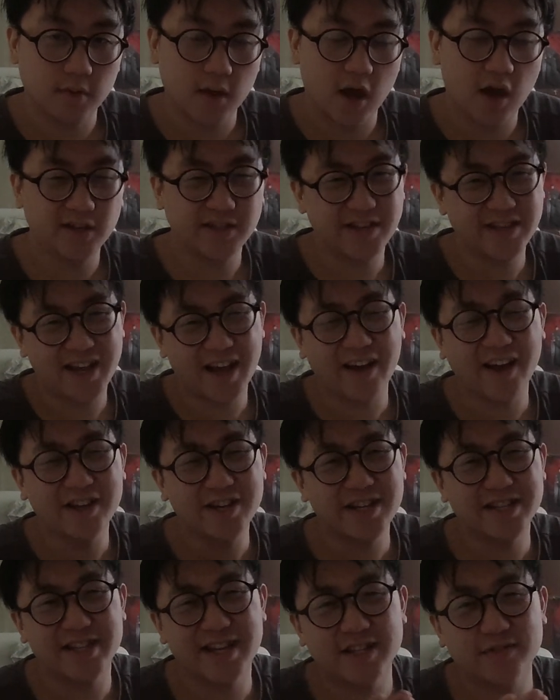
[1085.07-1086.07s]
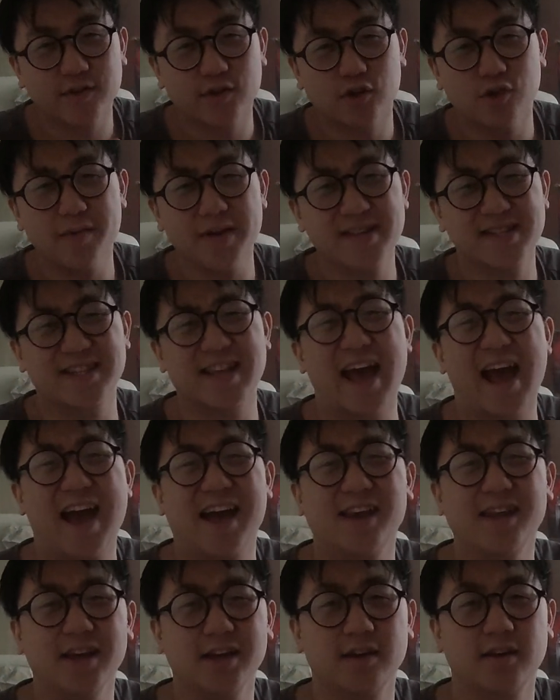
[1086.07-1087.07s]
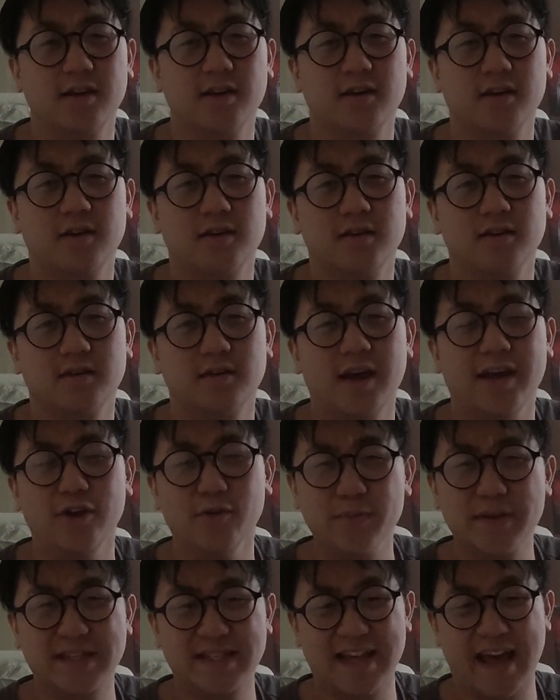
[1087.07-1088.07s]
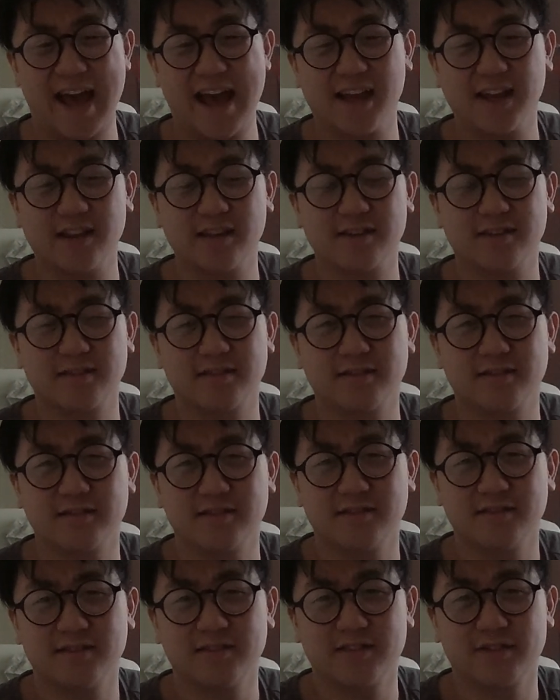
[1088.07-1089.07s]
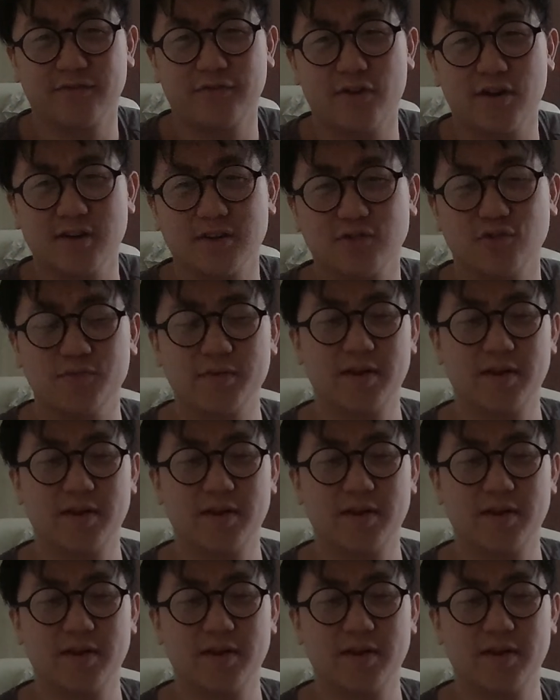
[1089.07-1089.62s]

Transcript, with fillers: Oh, I can't got try the next video. Don't be sad. Hey, don't be sad. Fuck.